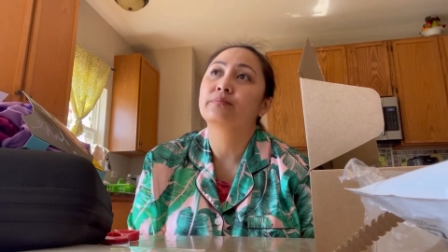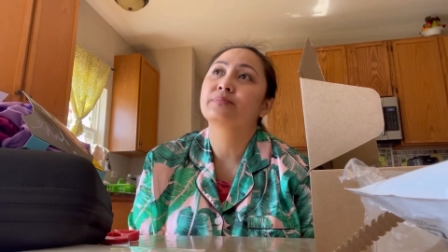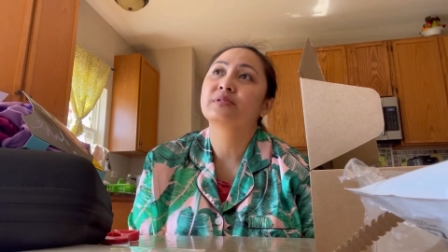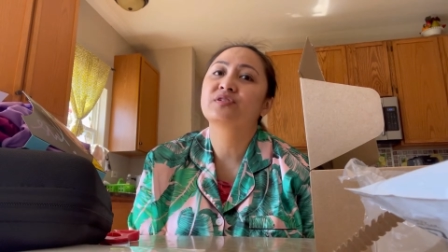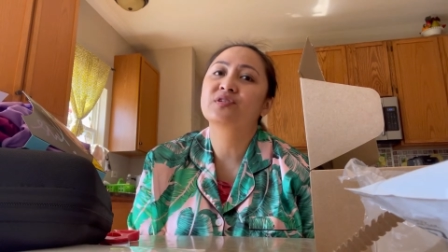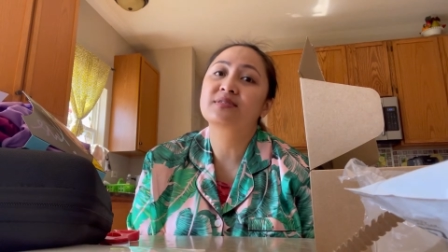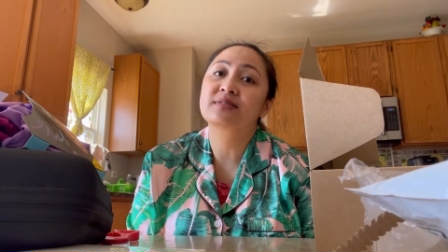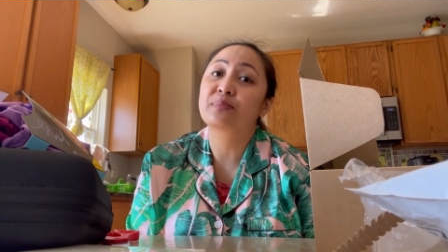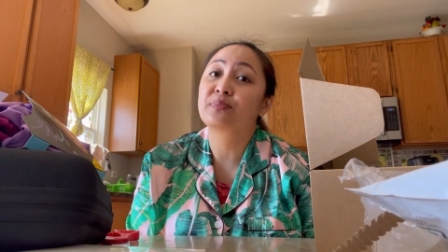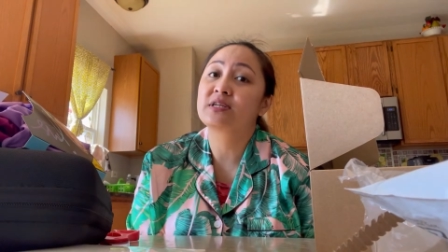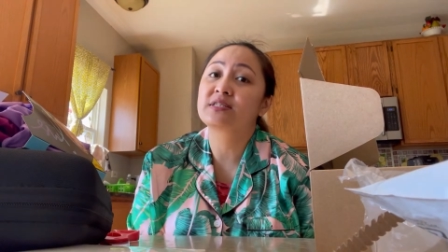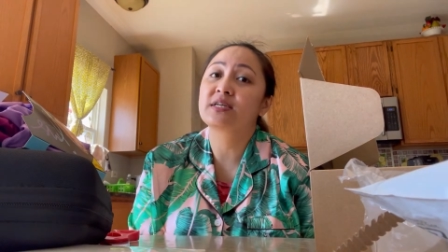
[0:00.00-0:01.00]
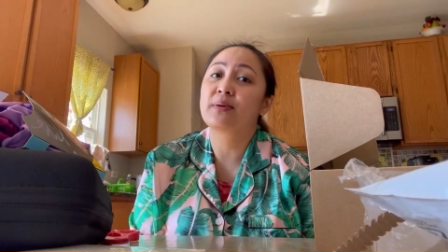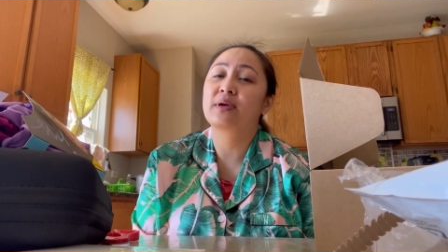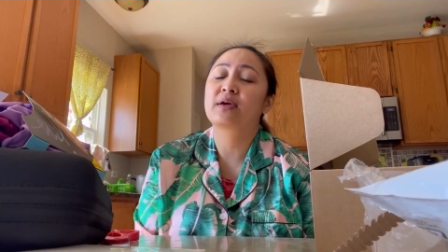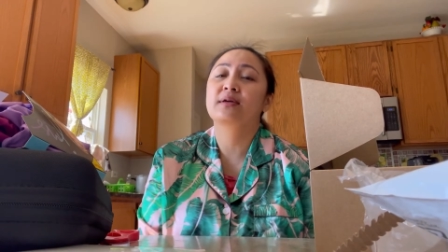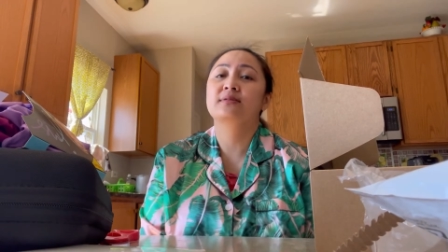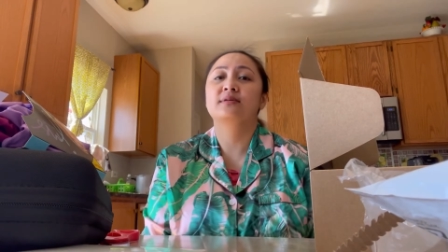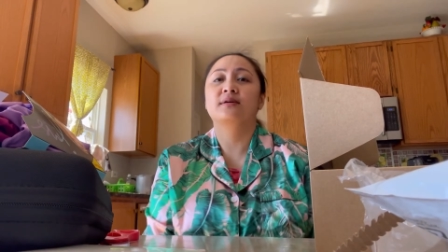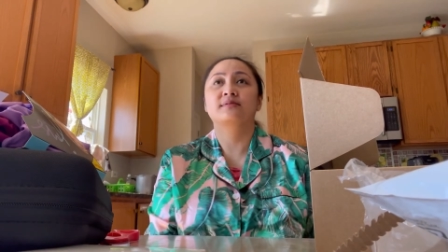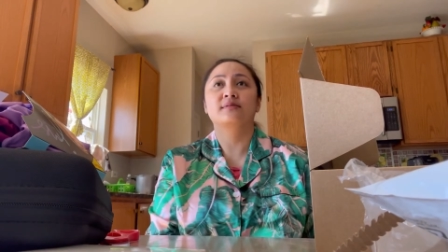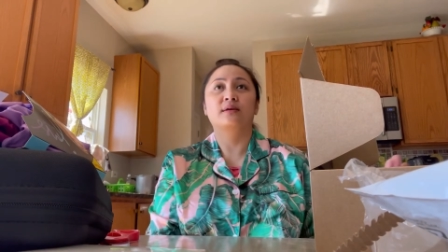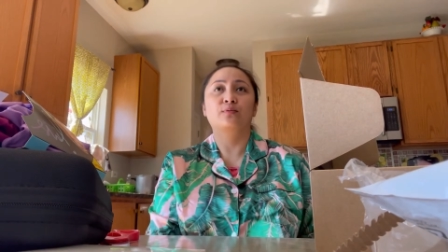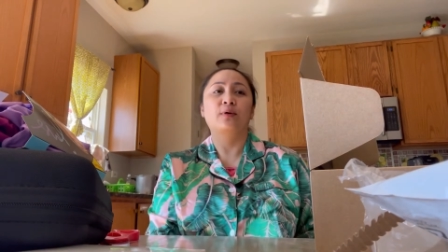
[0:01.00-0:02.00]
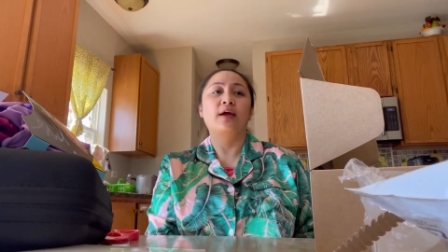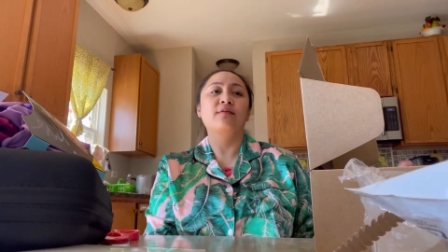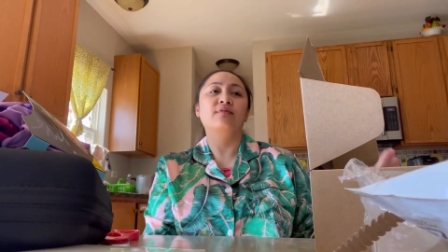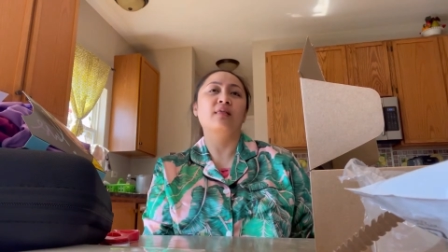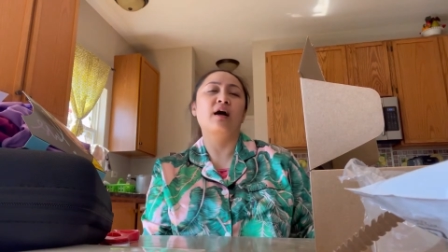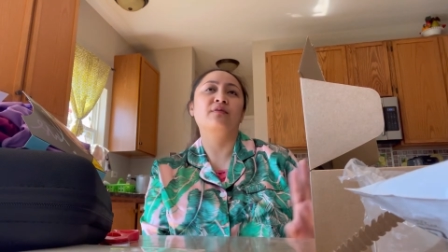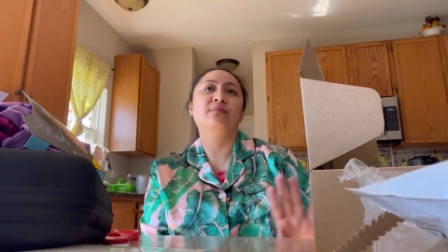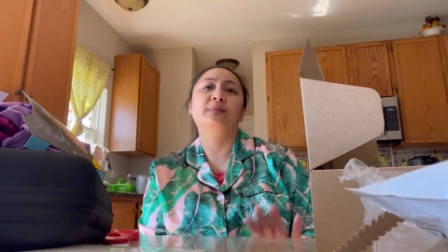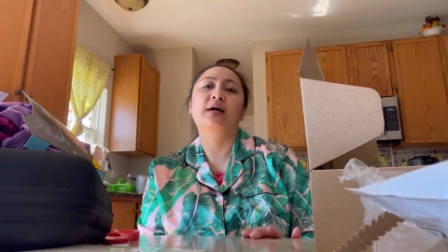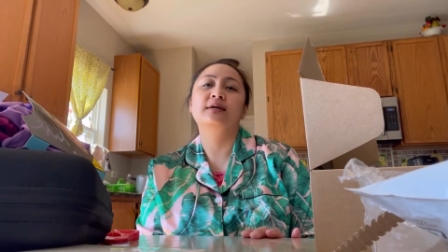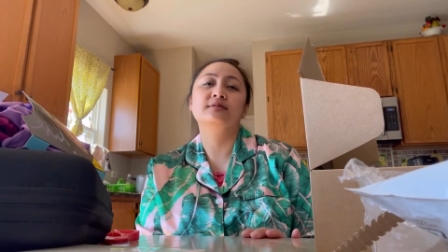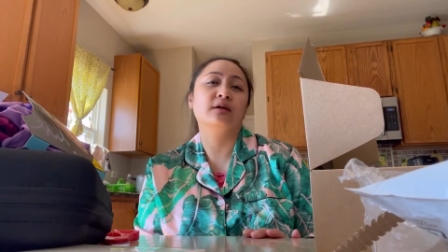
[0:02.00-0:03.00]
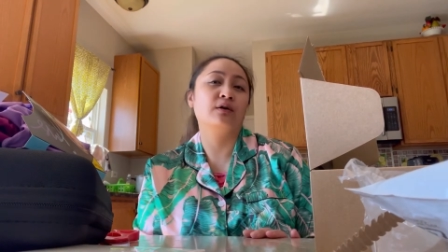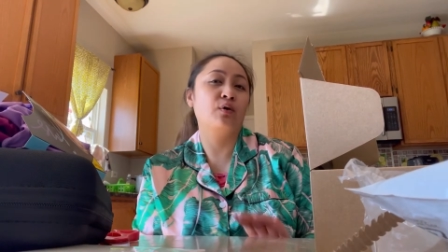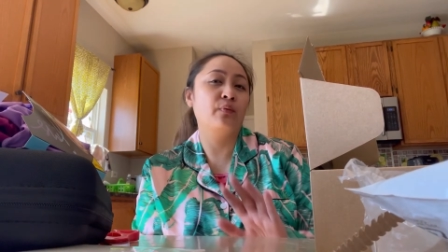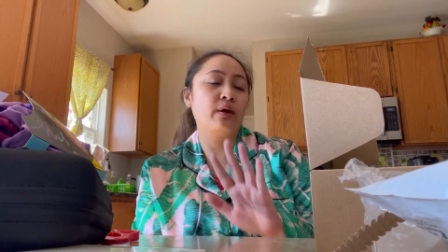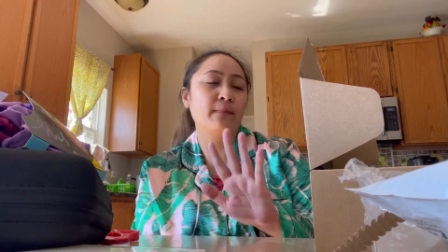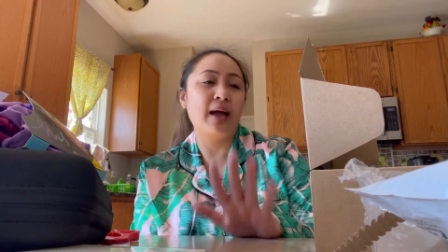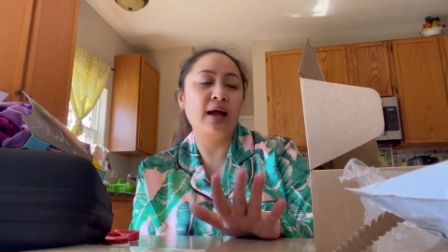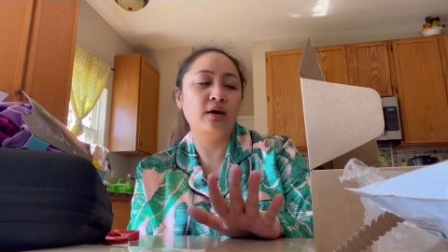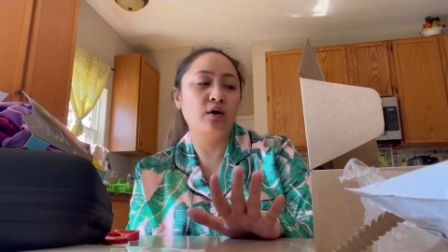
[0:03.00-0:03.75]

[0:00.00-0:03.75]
It's just that pandemic hits us and we have a lot of plans like going back